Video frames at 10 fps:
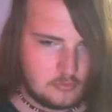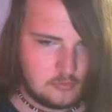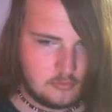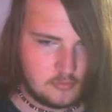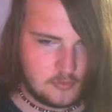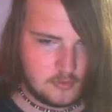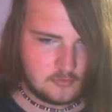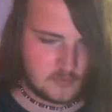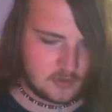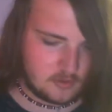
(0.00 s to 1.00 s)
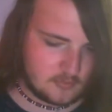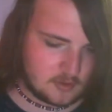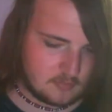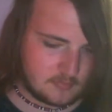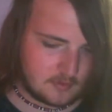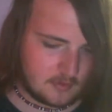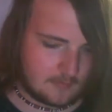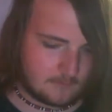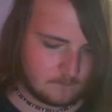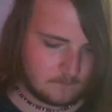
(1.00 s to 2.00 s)
Well, thanks for coming in,
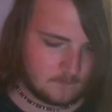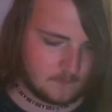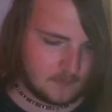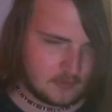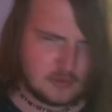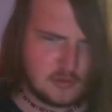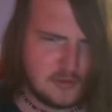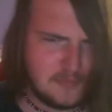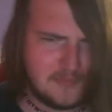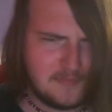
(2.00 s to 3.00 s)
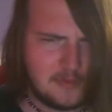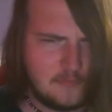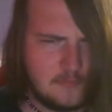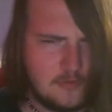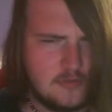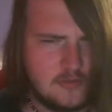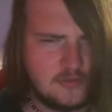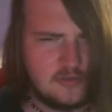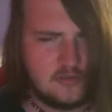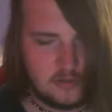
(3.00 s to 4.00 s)
but usually my main
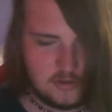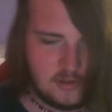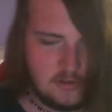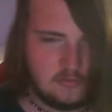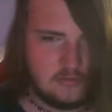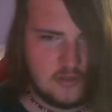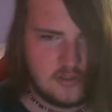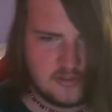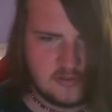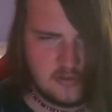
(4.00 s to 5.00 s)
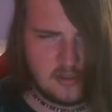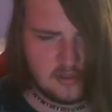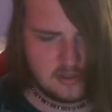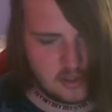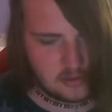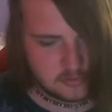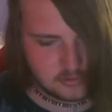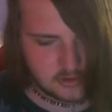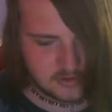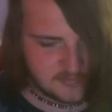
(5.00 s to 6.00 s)
focus on this channel isn't
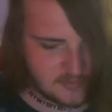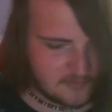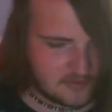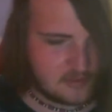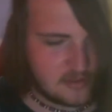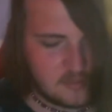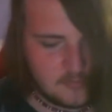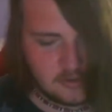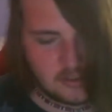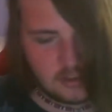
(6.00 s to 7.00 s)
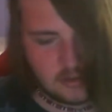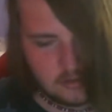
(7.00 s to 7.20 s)
educational reasons, but I forgot to talk about